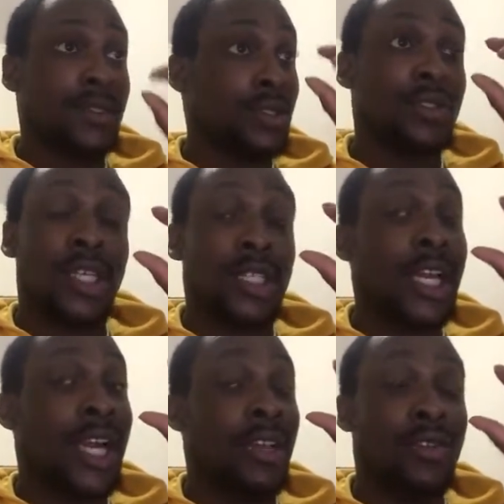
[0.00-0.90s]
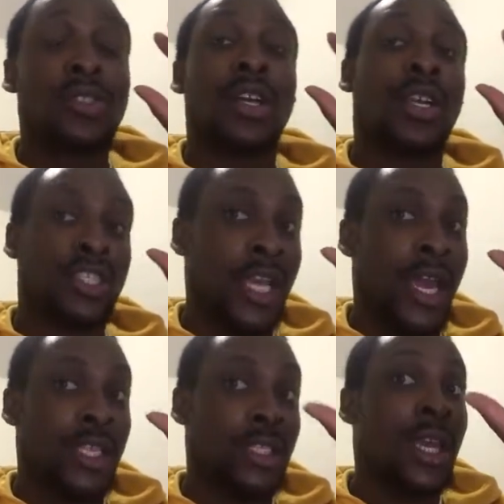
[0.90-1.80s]
Utah
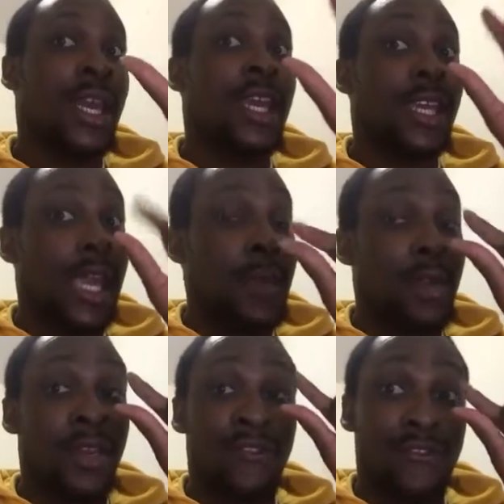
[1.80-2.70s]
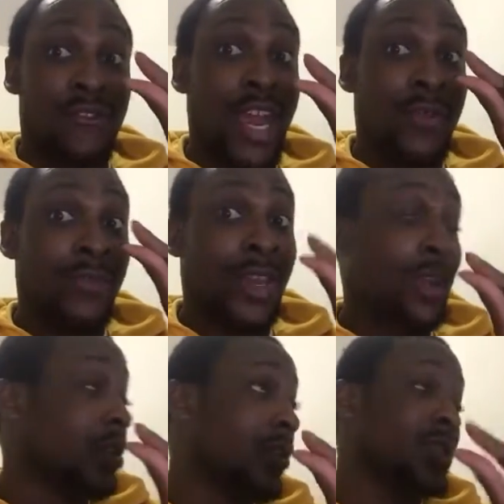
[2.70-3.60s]
Jazz keeping it very,
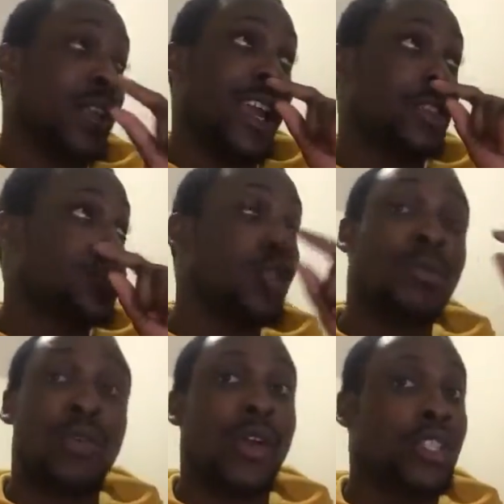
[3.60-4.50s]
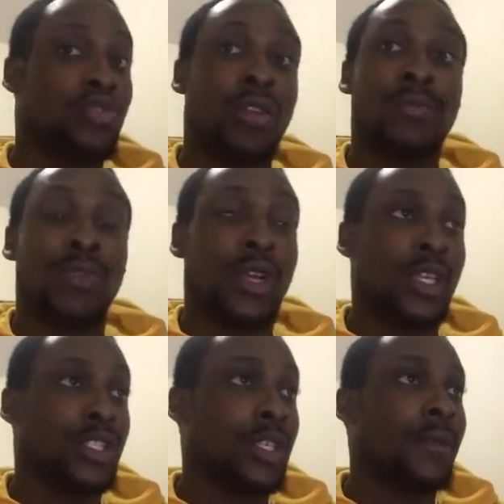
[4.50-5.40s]
very close, like 2 points, 3
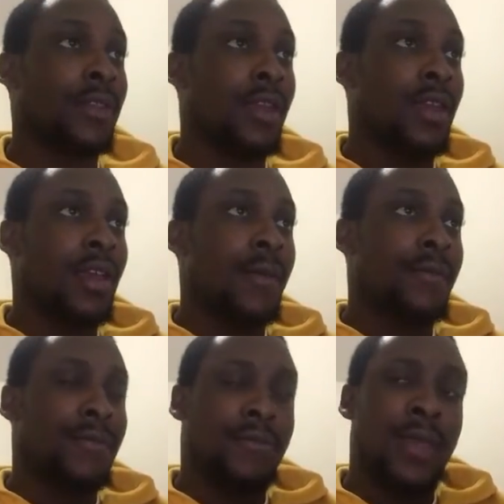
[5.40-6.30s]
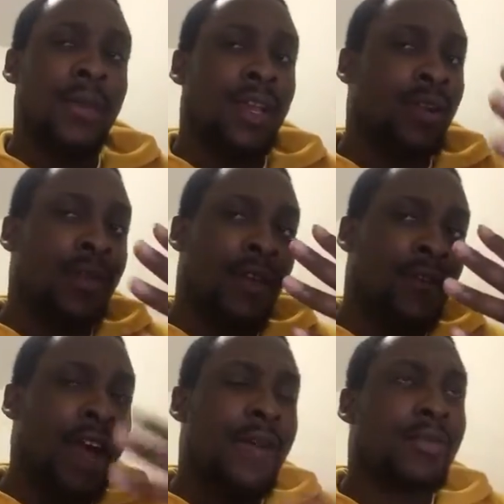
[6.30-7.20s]
points, maybe a little bit
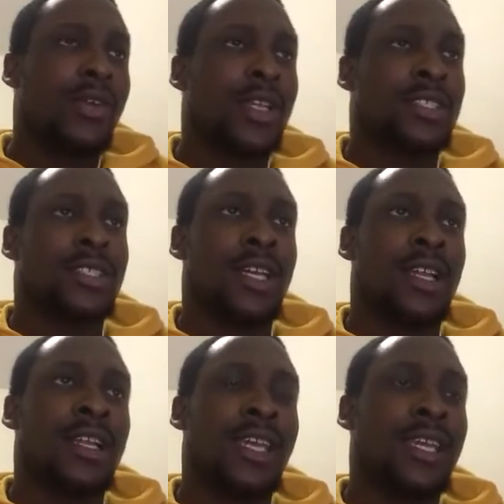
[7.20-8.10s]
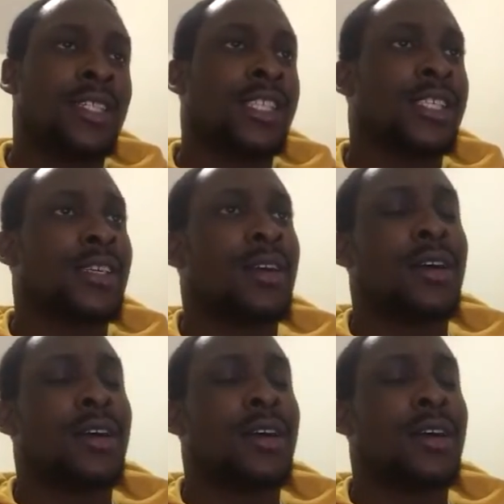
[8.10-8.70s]
of 5 points at least.